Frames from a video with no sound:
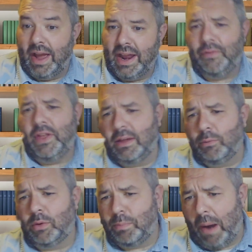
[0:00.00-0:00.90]
And I think it
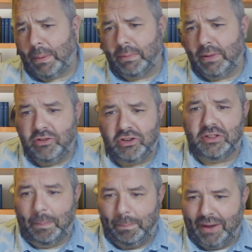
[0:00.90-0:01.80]
was probably just
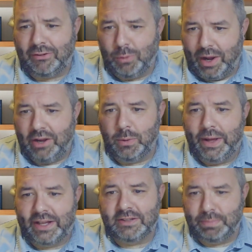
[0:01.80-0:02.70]
the best way to
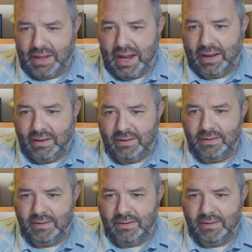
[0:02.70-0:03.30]
explain